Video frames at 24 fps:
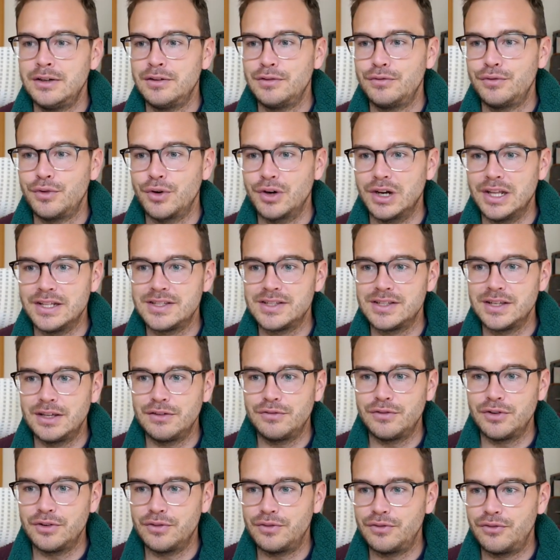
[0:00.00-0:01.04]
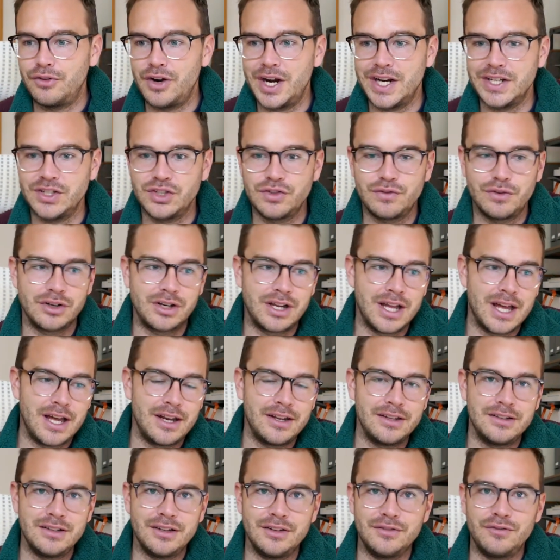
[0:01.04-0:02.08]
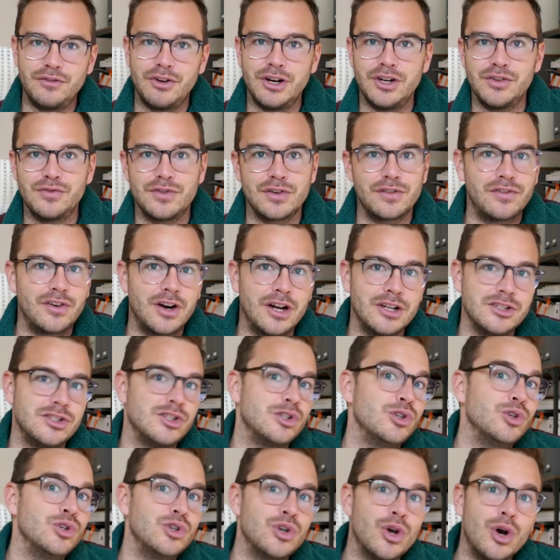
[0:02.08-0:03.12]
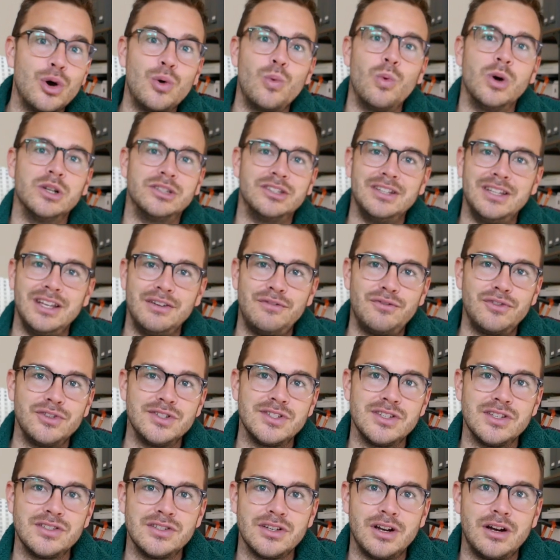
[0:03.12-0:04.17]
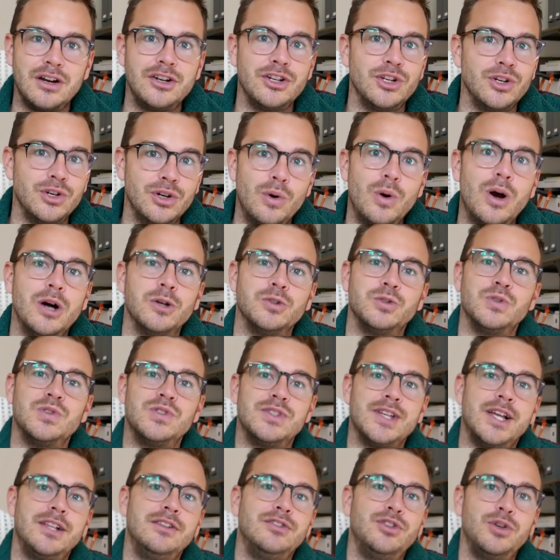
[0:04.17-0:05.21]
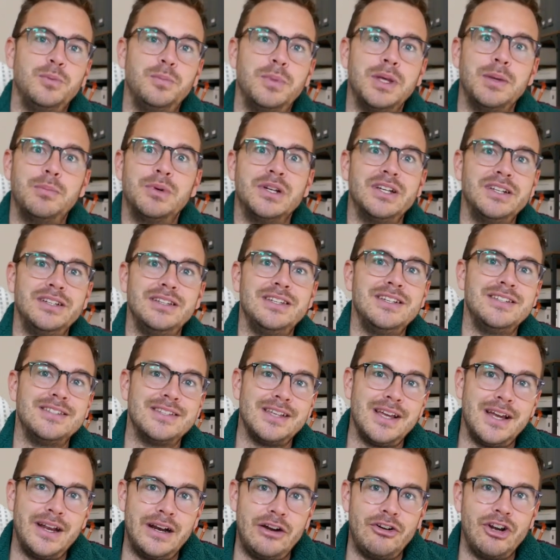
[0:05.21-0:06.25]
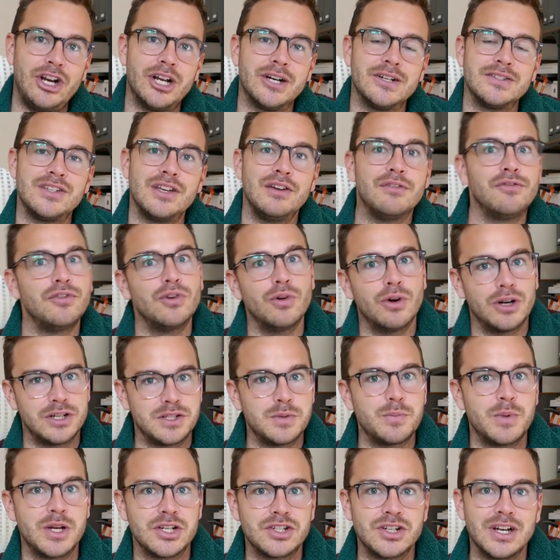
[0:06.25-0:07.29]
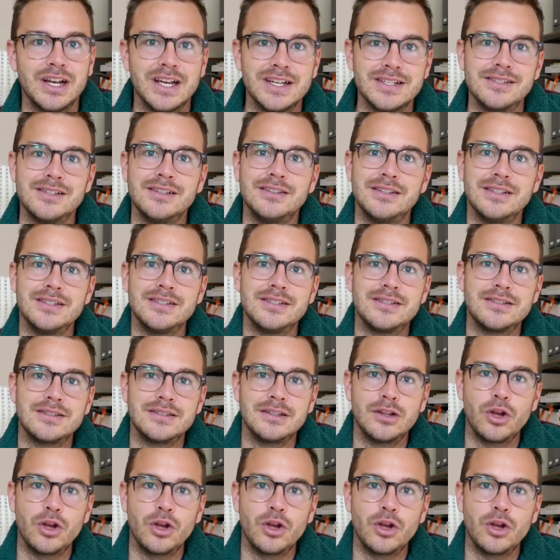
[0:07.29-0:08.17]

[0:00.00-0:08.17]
for let's say for French for Canada and French for France, you know what the differences are, you know how to sell to people in these areas if you are specialized in this